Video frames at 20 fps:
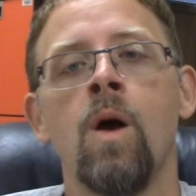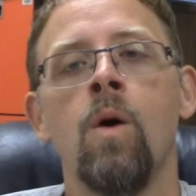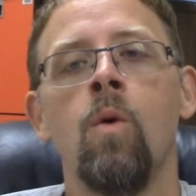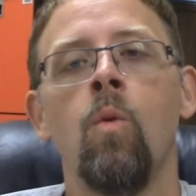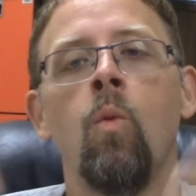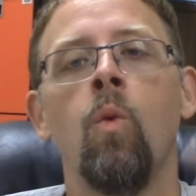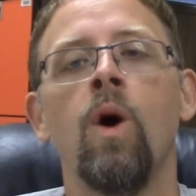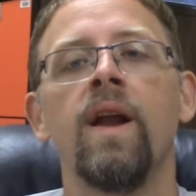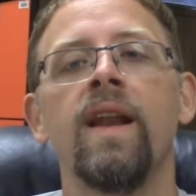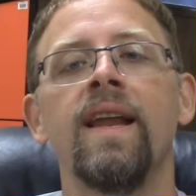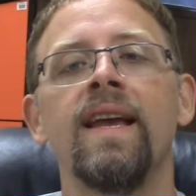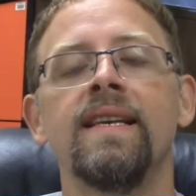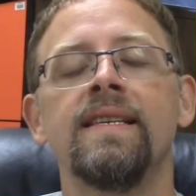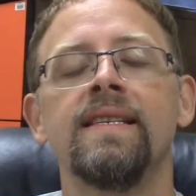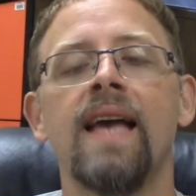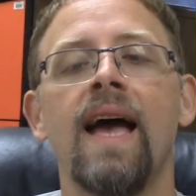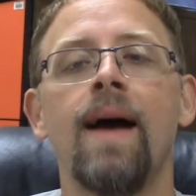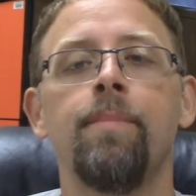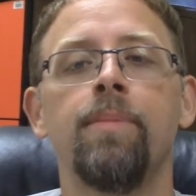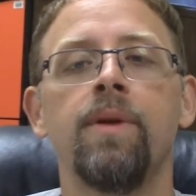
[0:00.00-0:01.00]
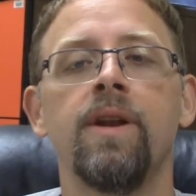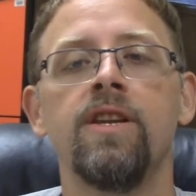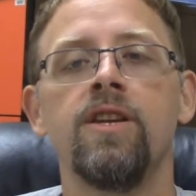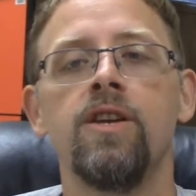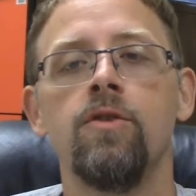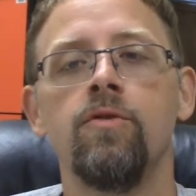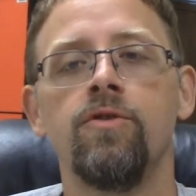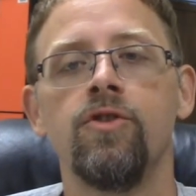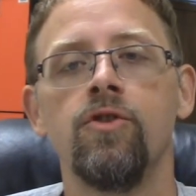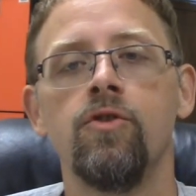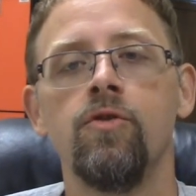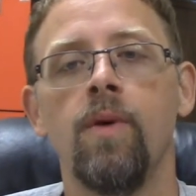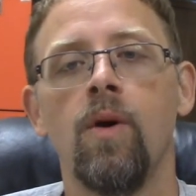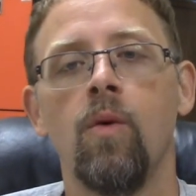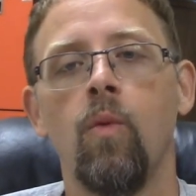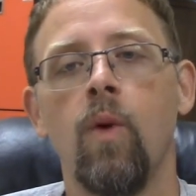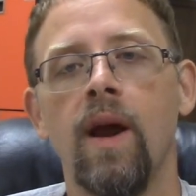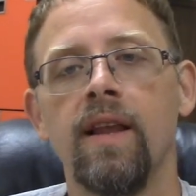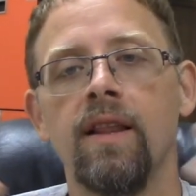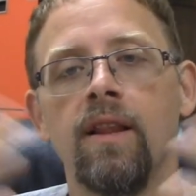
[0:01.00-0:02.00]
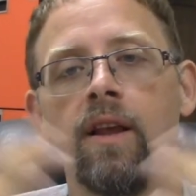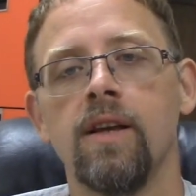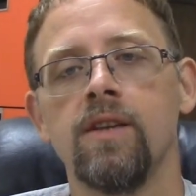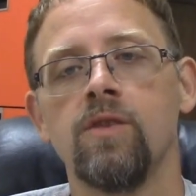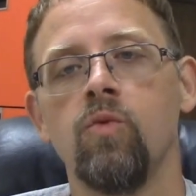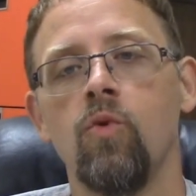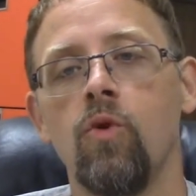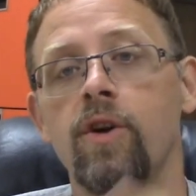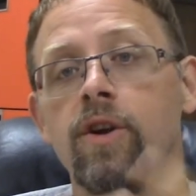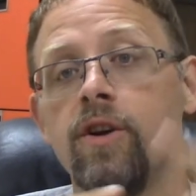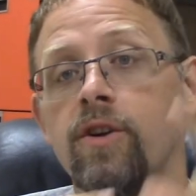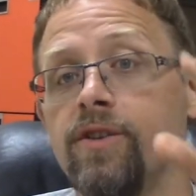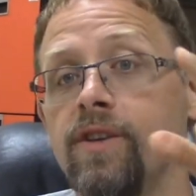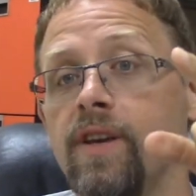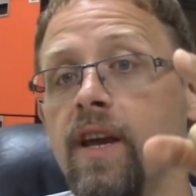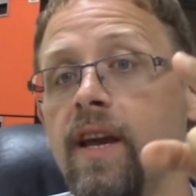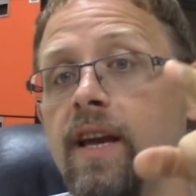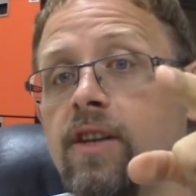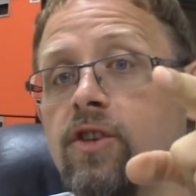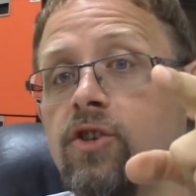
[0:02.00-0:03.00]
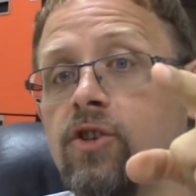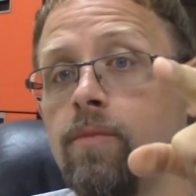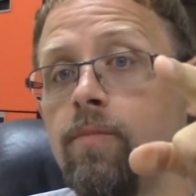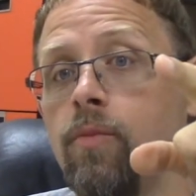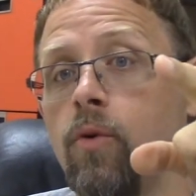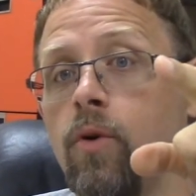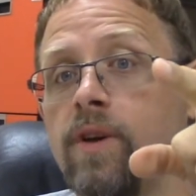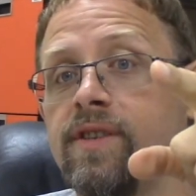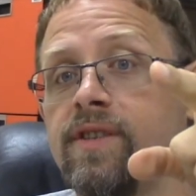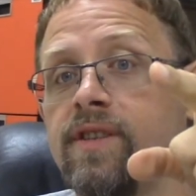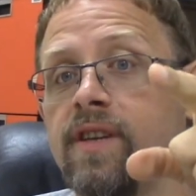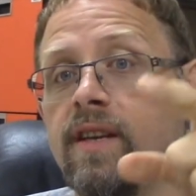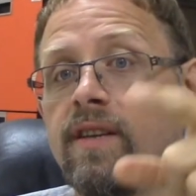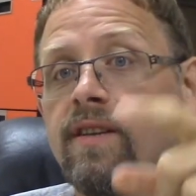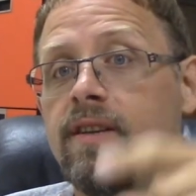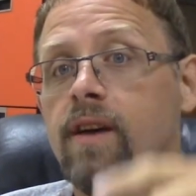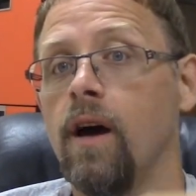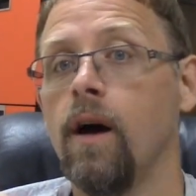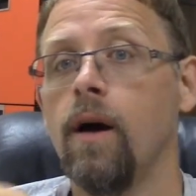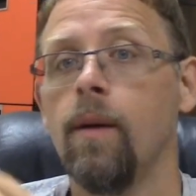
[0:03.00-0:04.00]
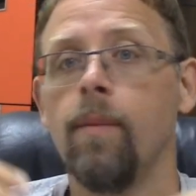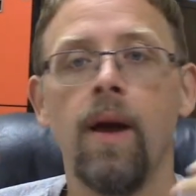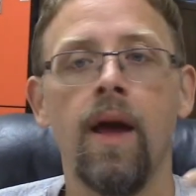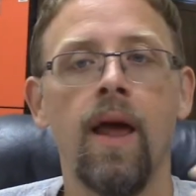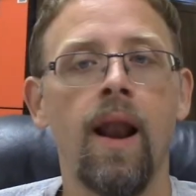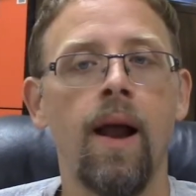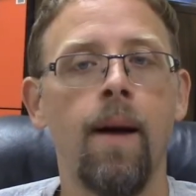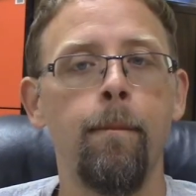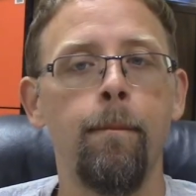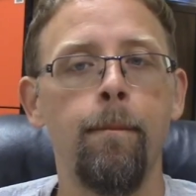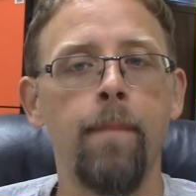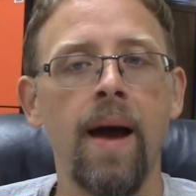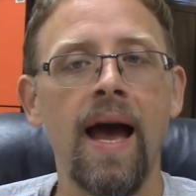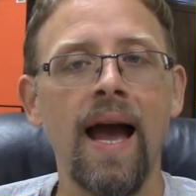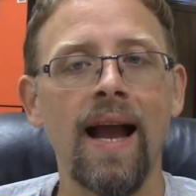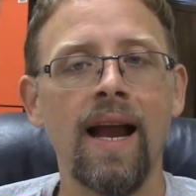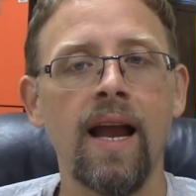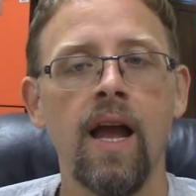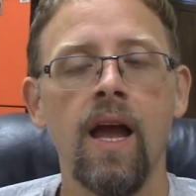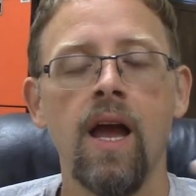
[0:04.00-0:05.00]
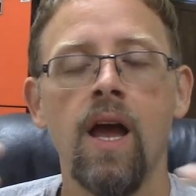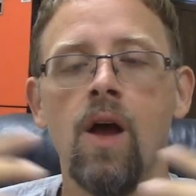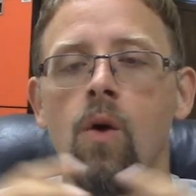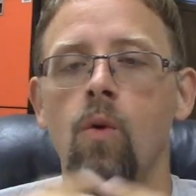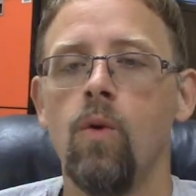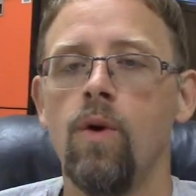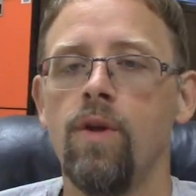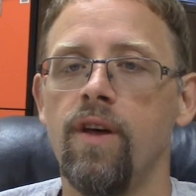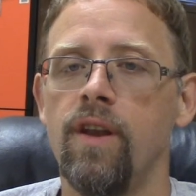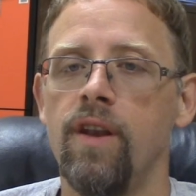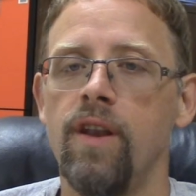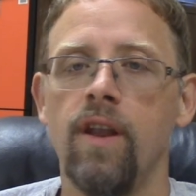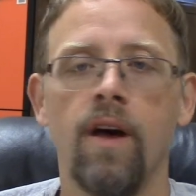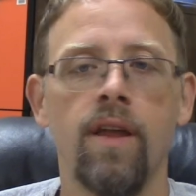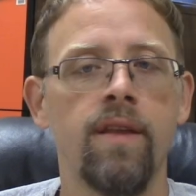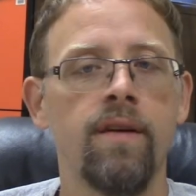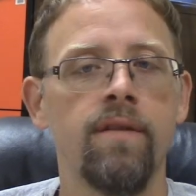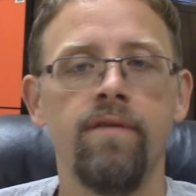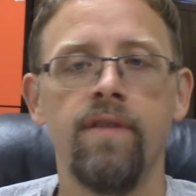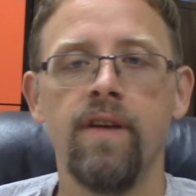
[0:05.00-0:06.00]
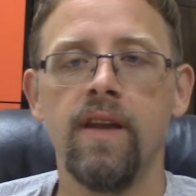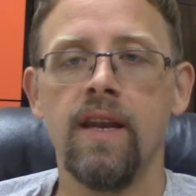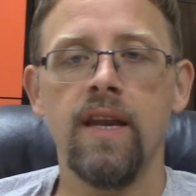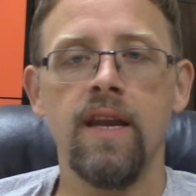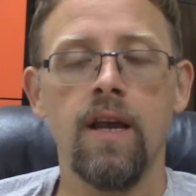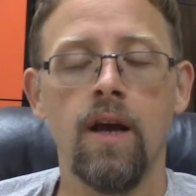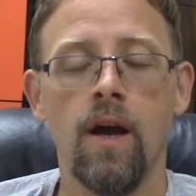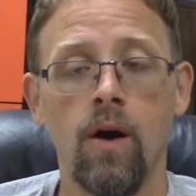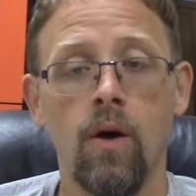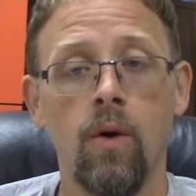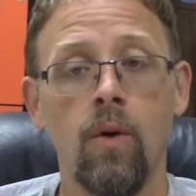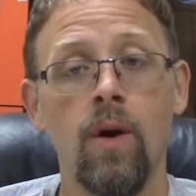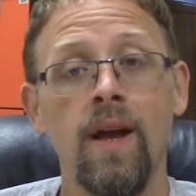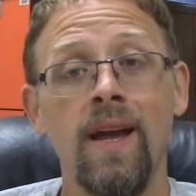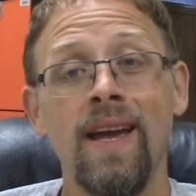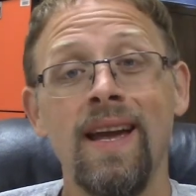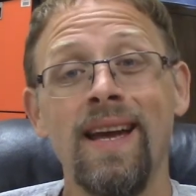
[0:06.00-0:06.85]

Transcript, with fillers: What is happening, YouTube and Weight Loss Warriors? It's your boy C Dub, and I'm back with another video.